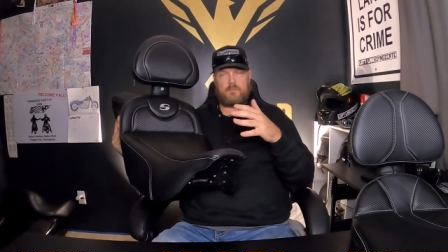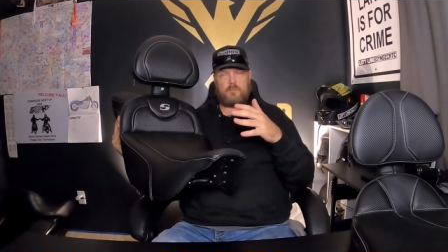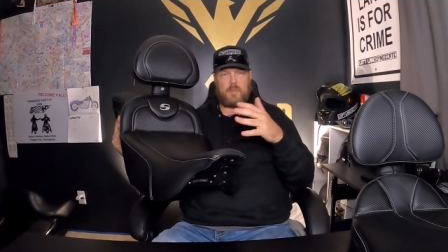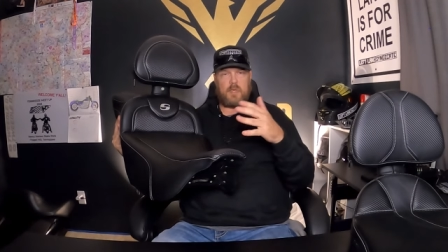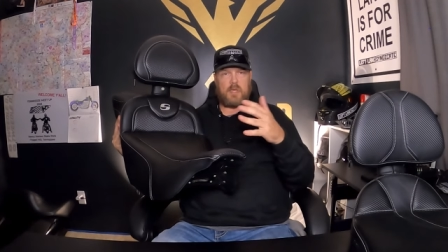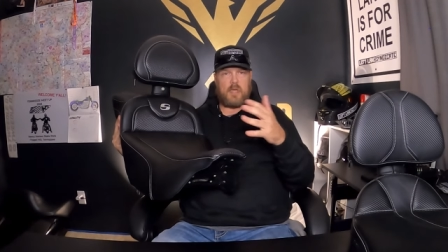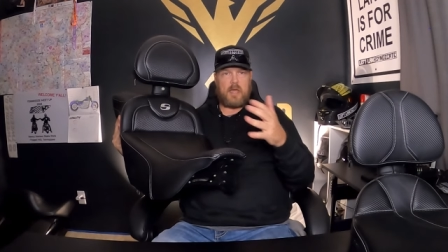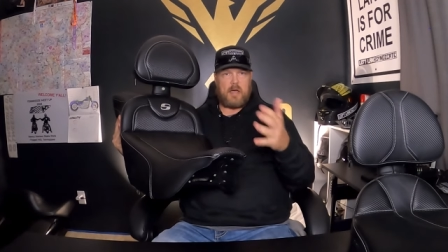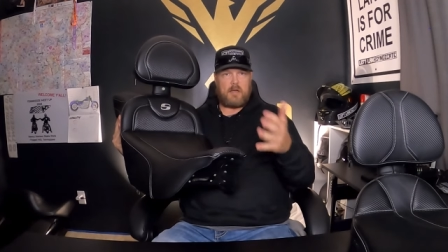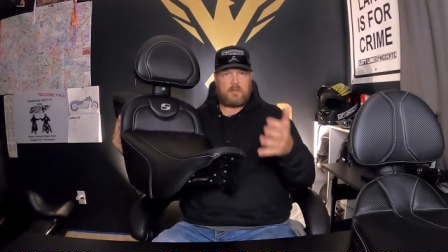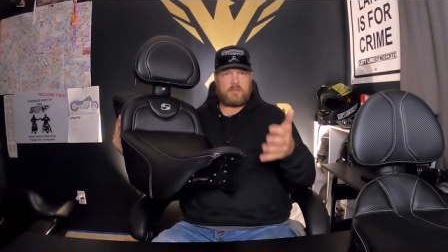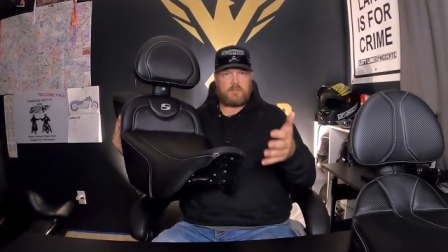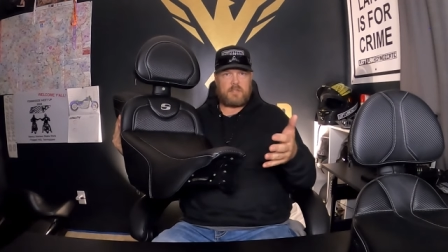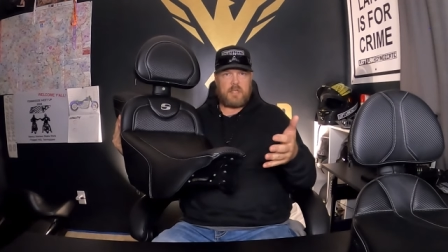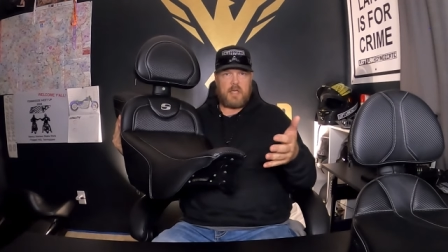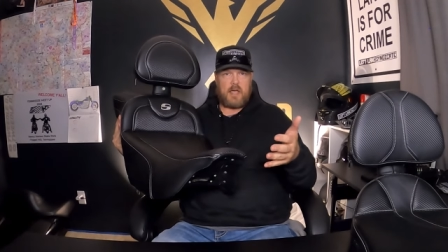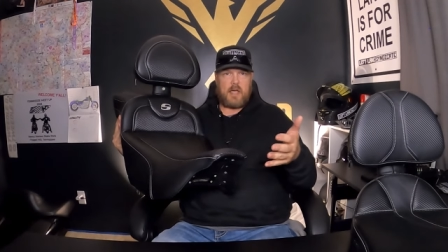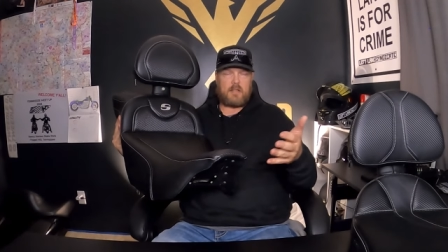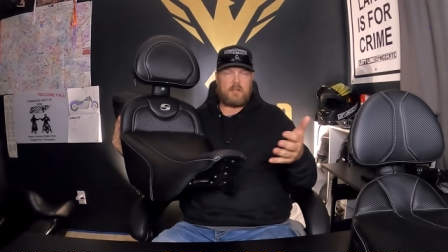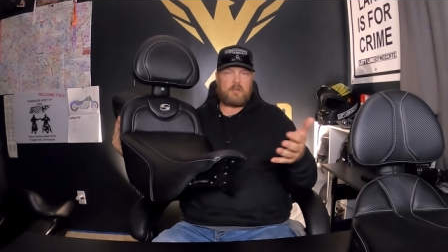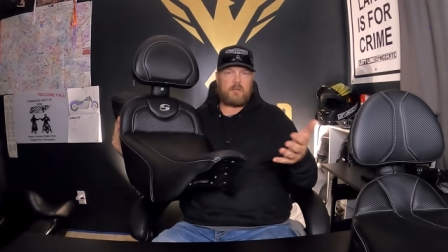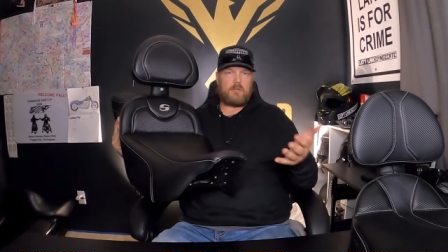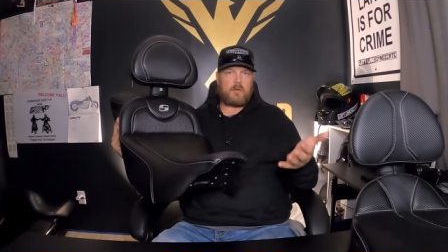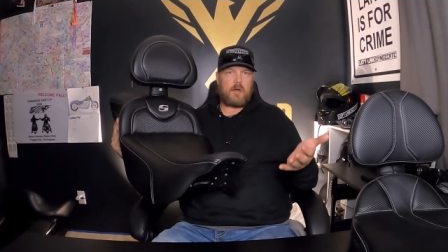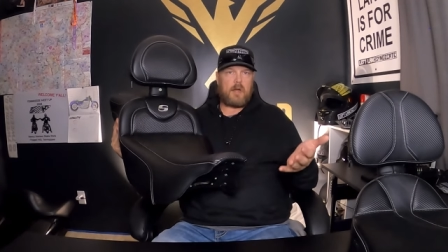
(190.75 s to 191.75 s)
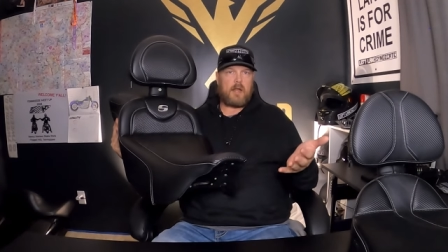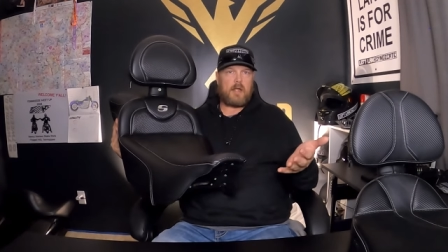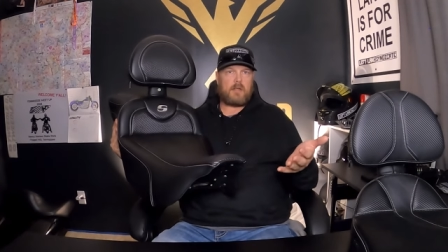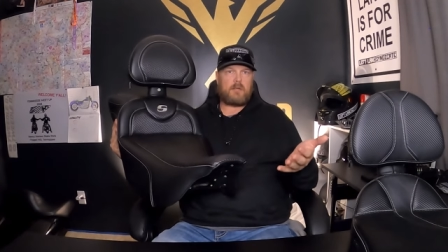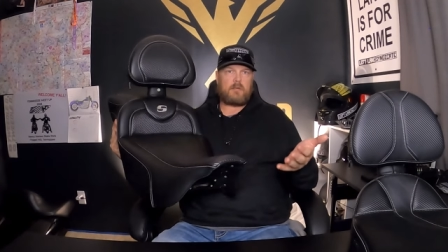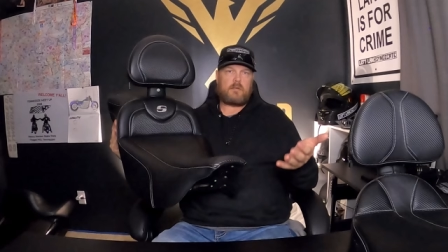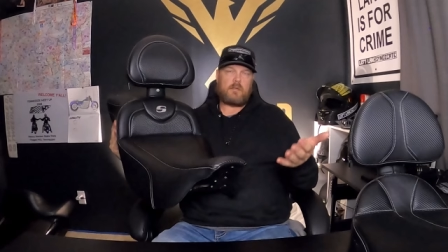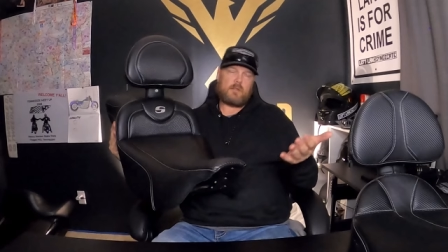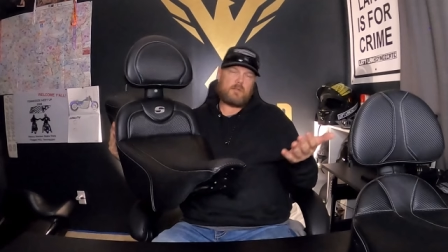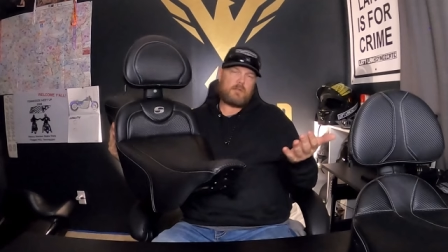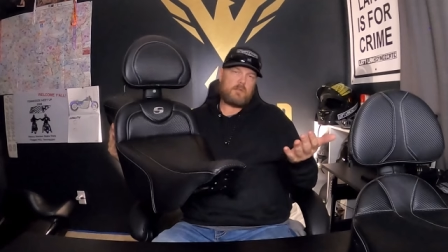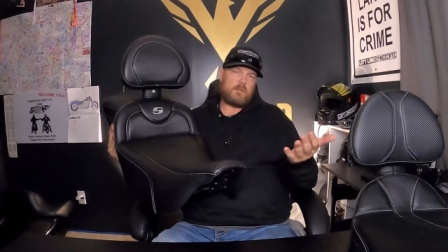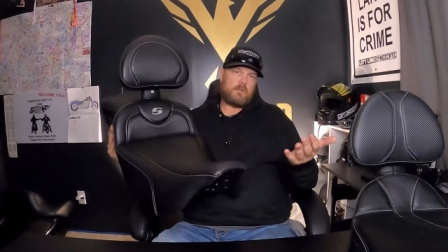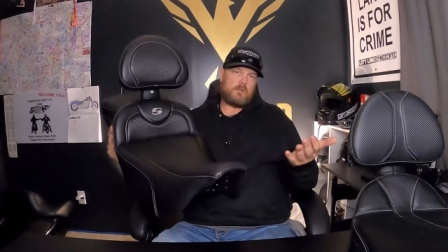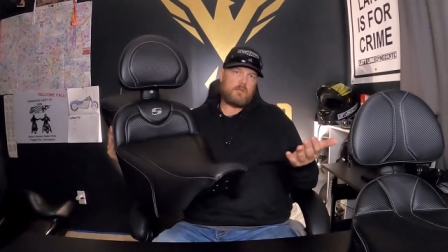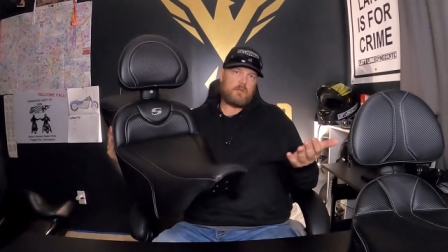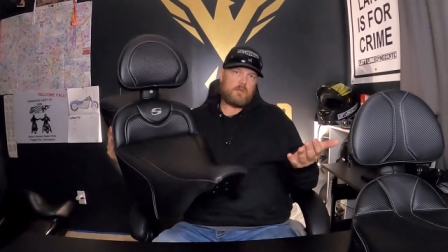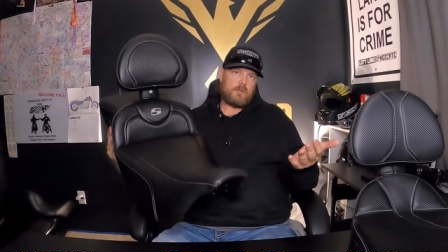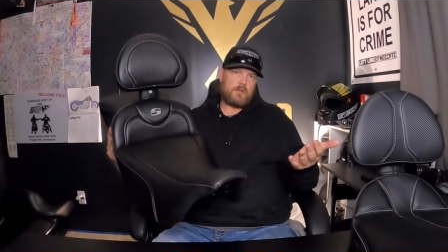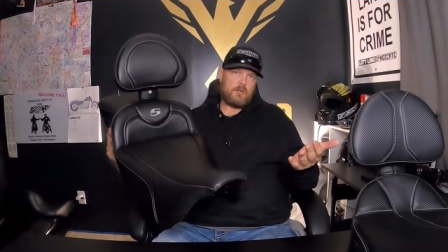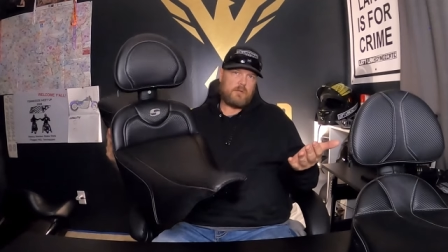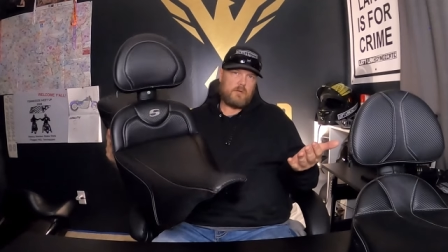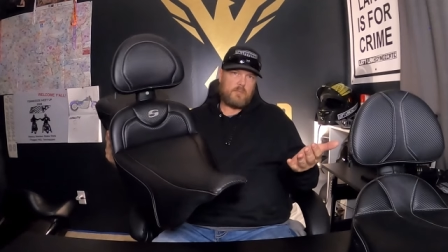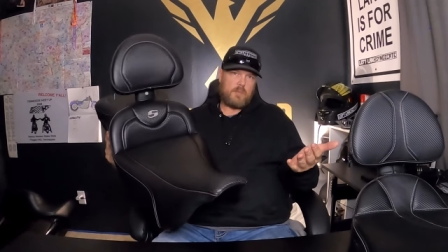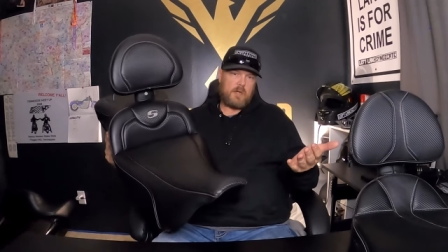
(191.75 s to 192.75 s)
be outside in the rain. Nothing you
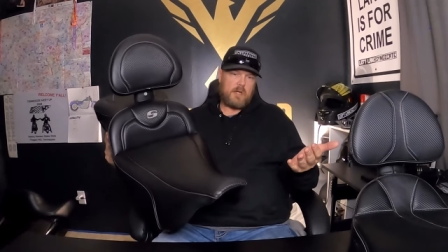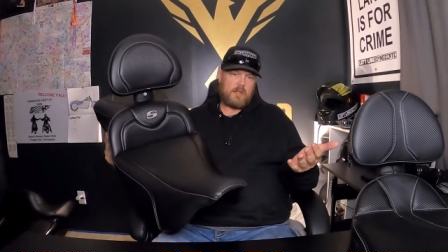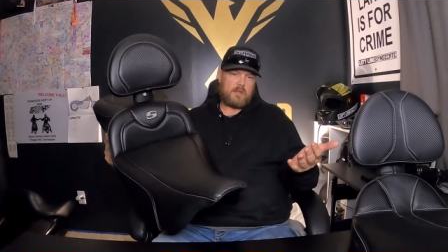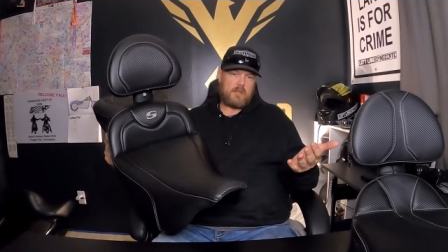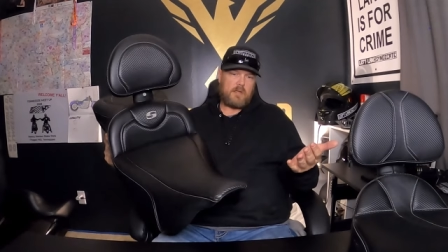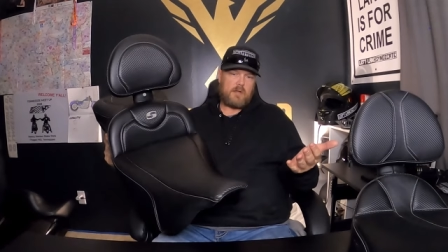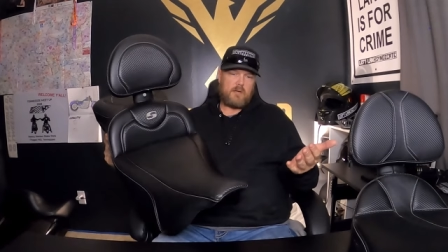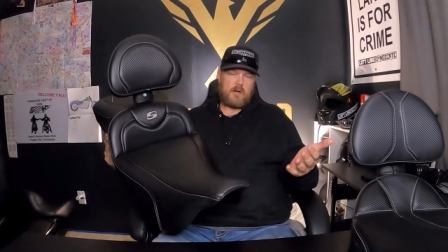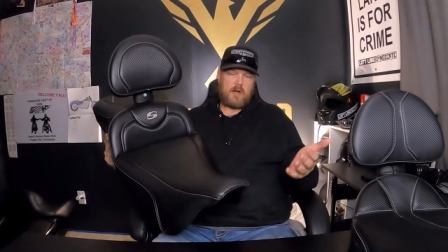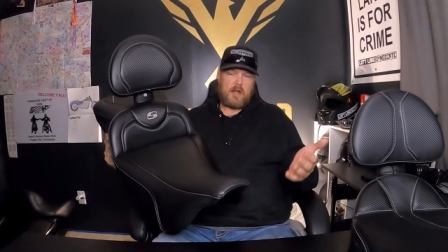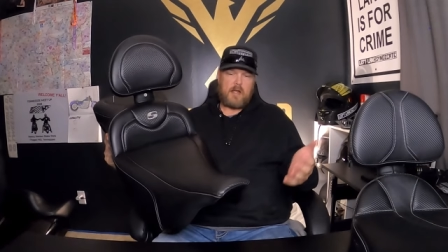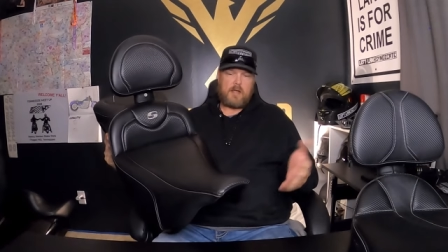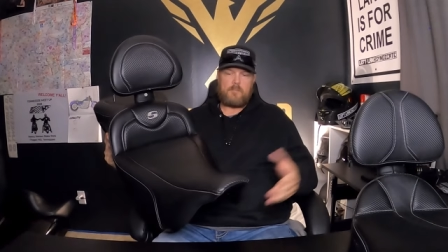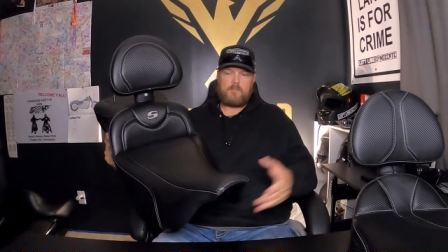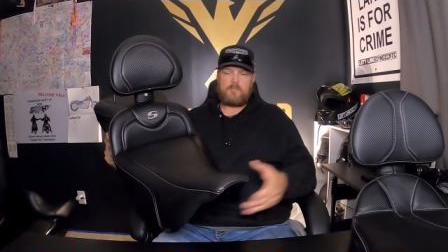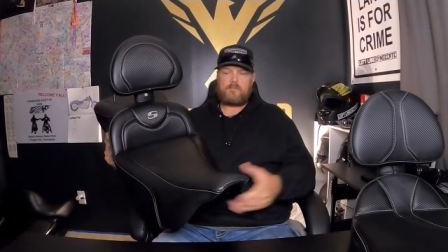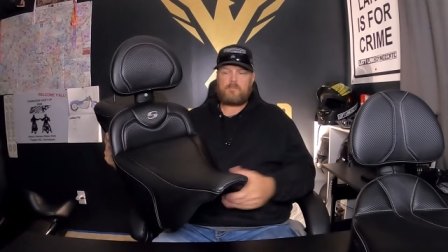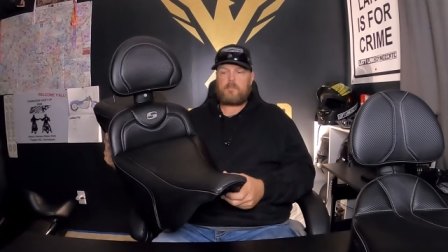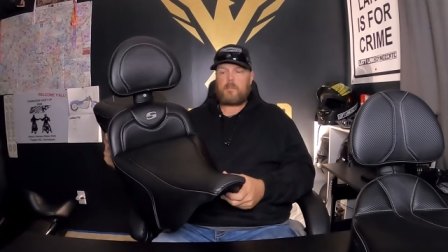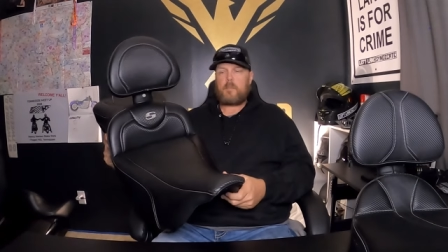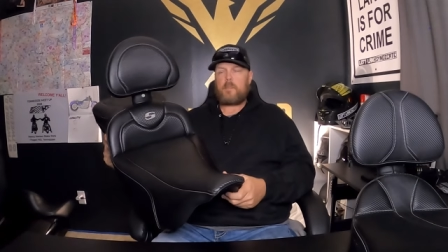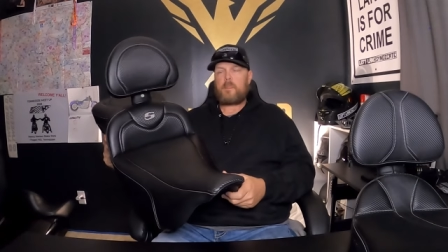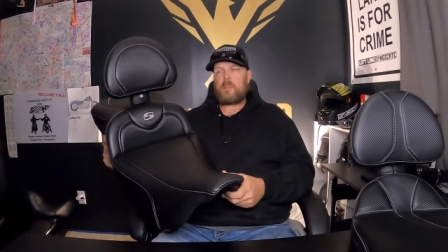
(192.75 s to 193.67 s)
can do about that, right?